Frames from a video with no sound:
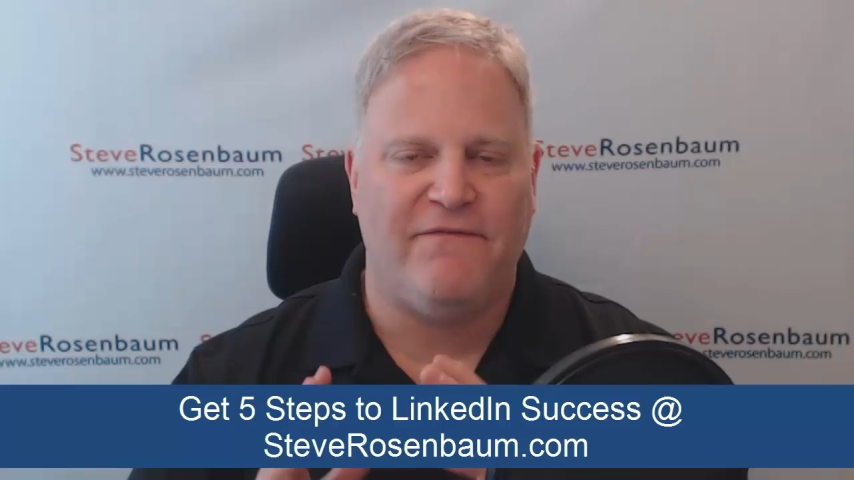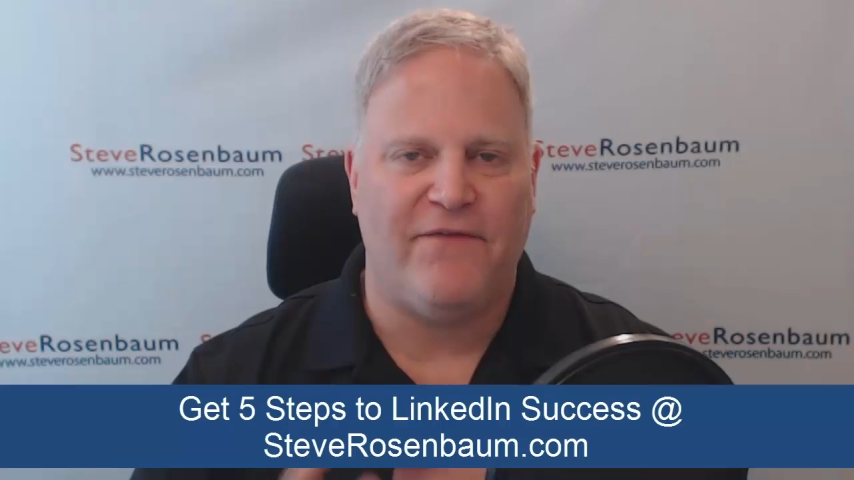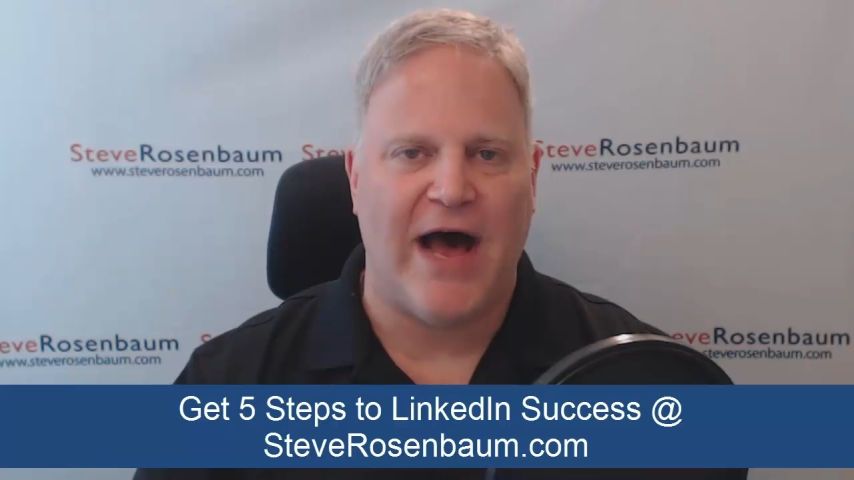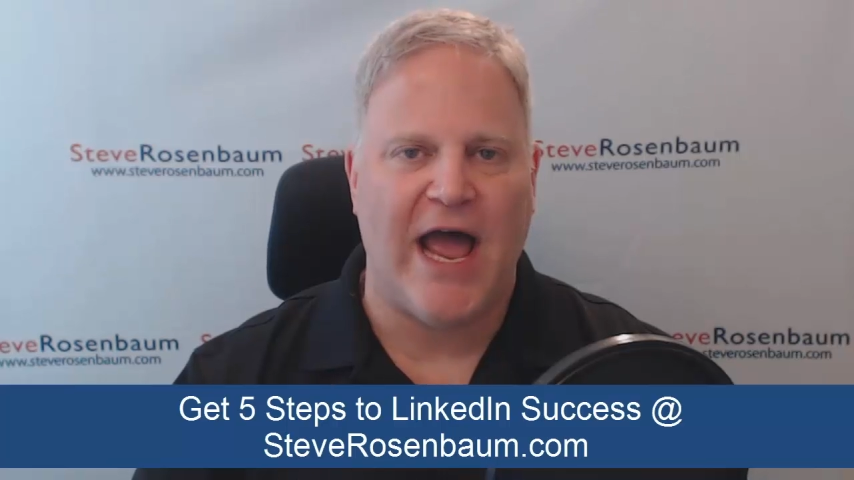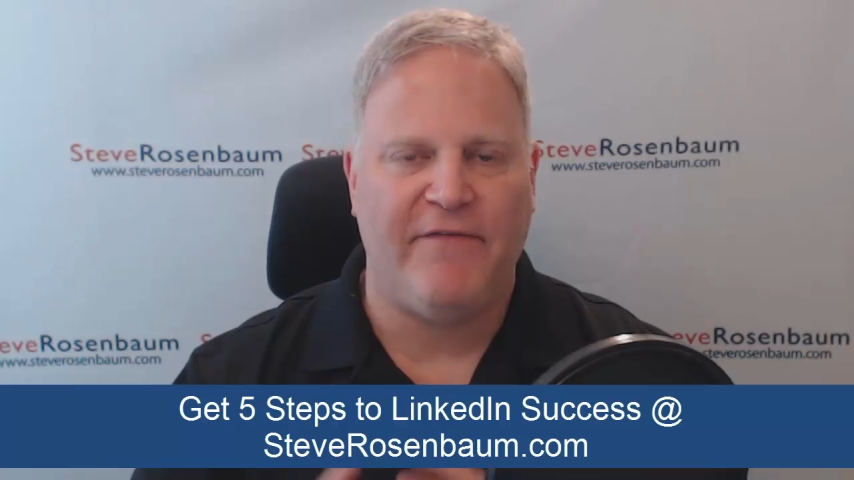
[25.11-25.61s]

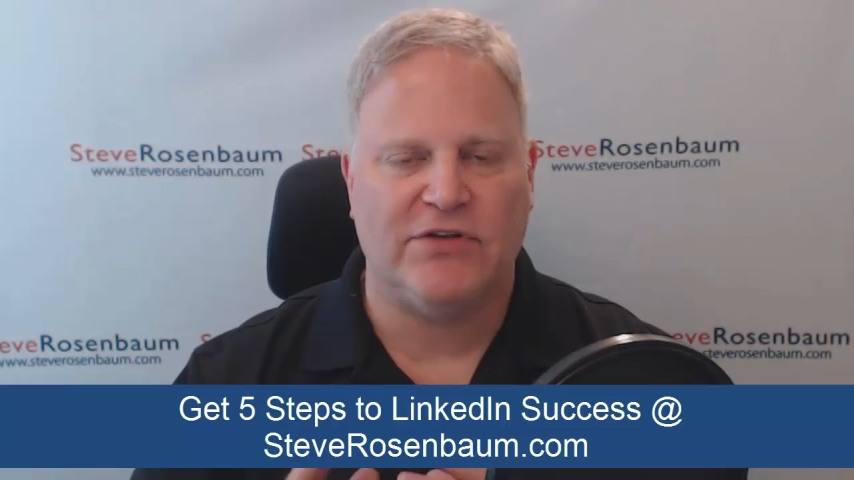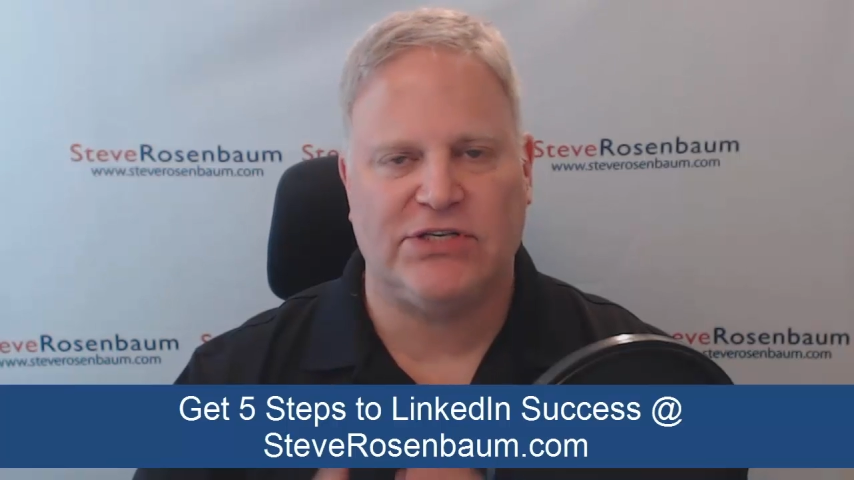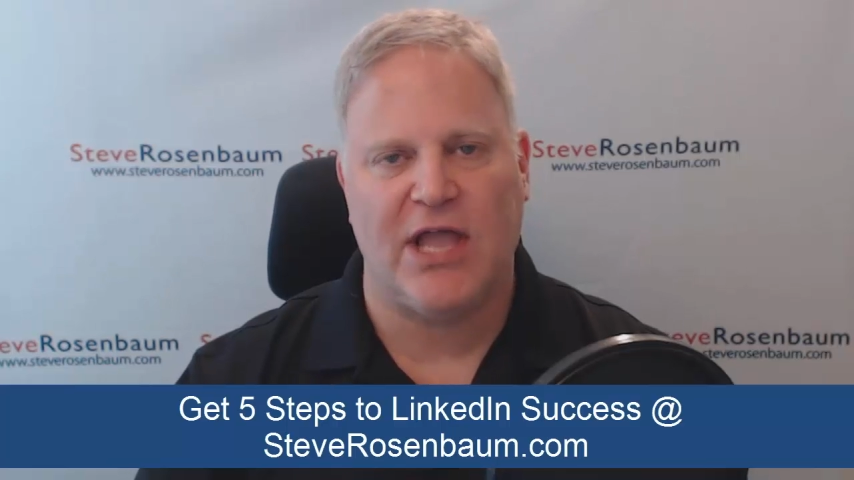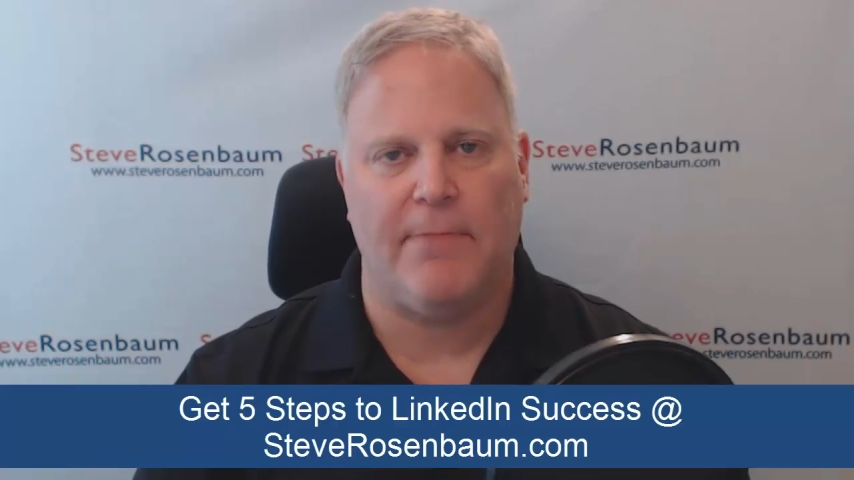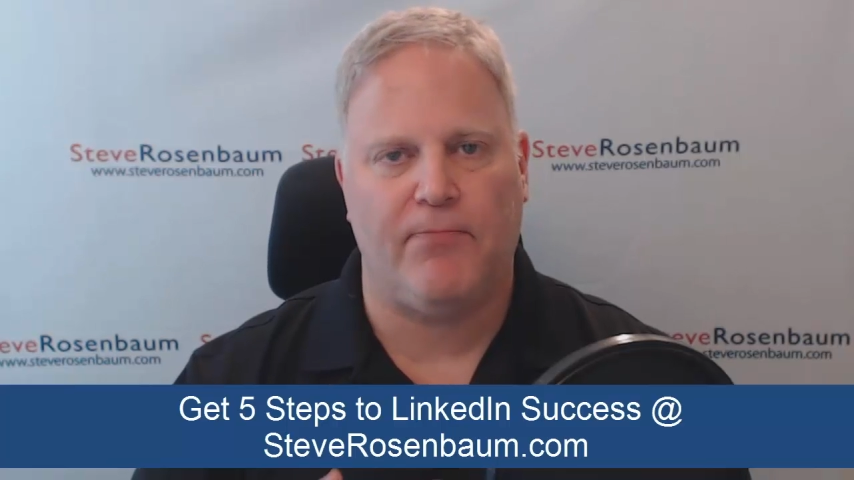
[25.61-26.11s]

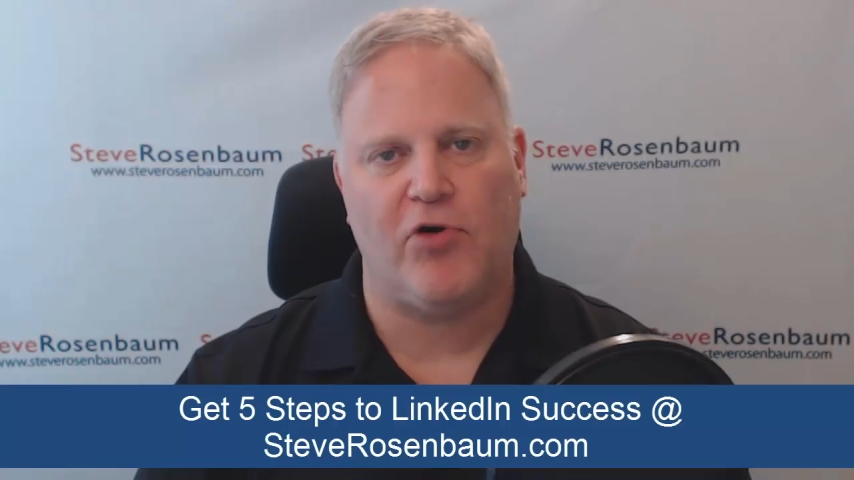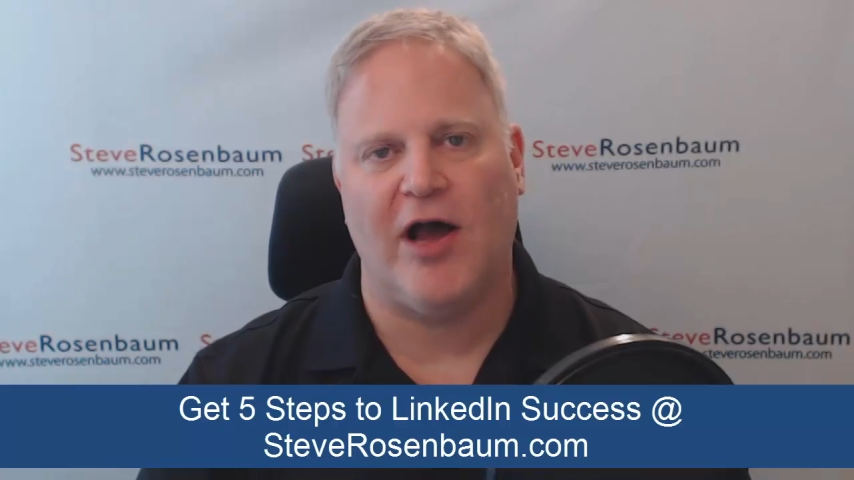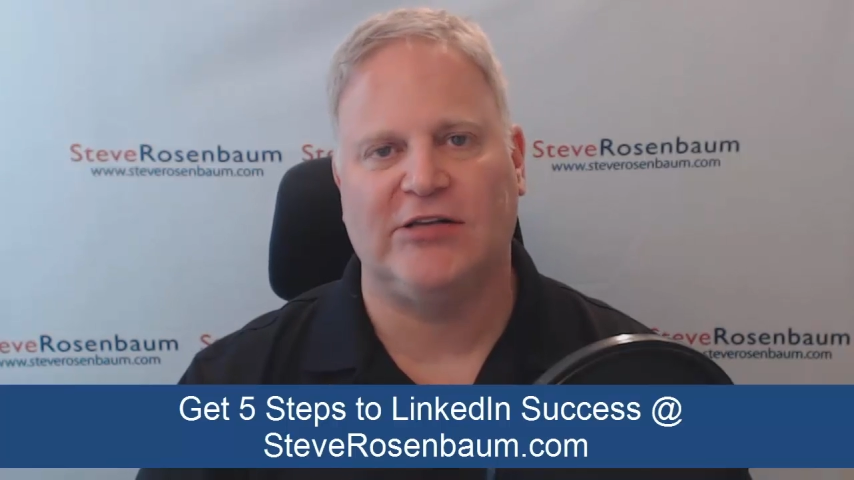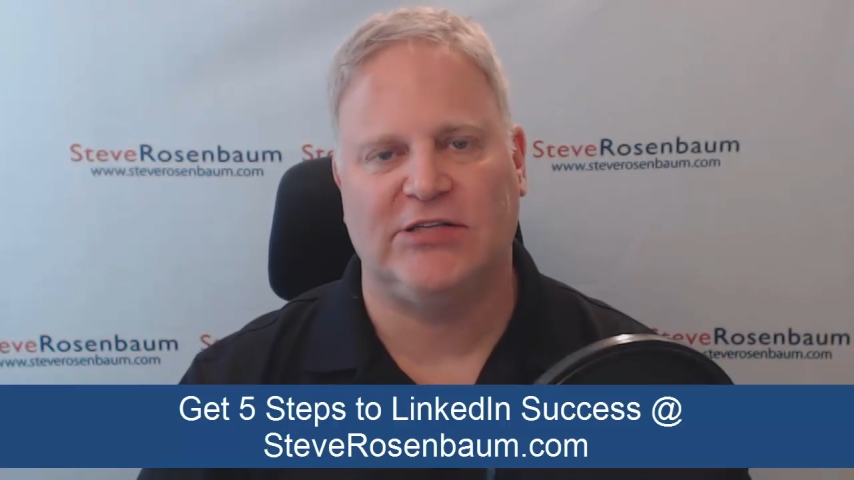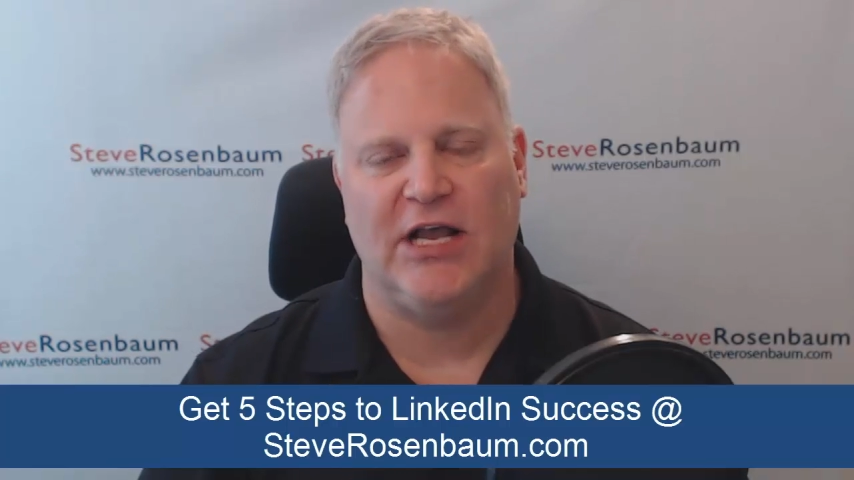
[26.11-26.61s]
five-step
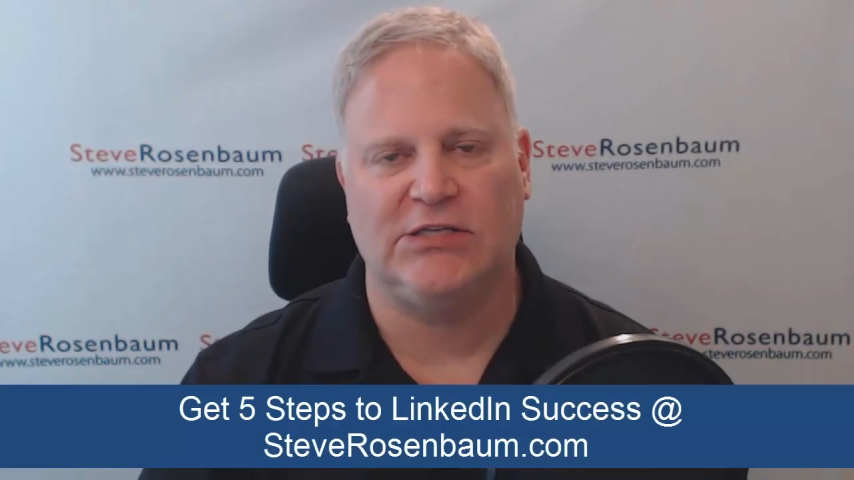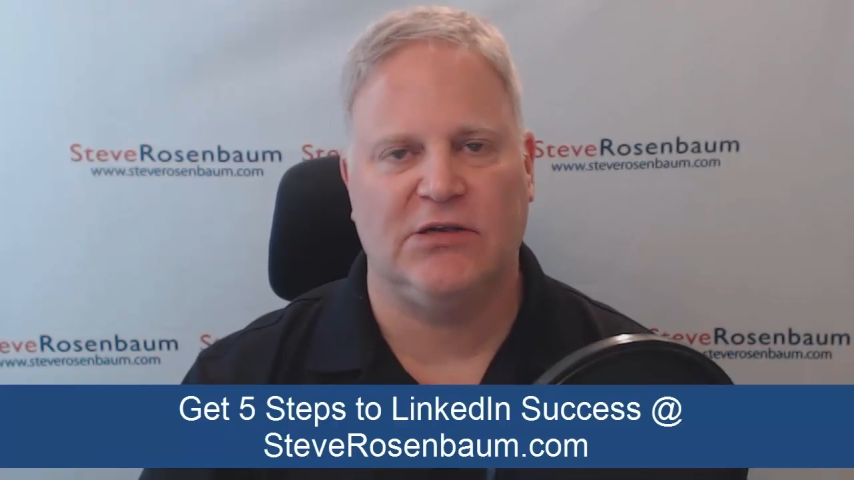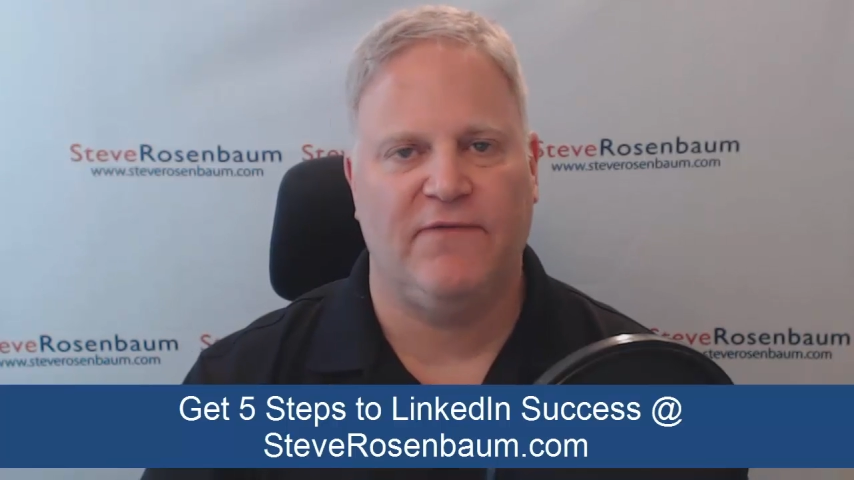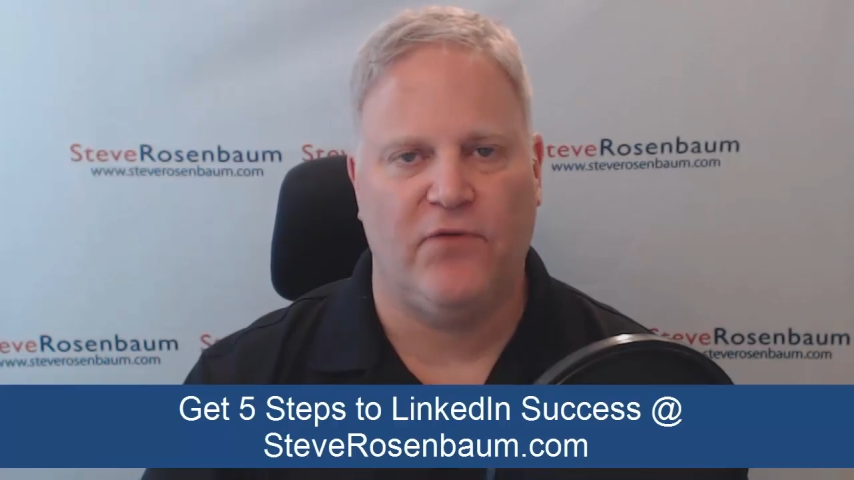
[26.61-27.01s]
process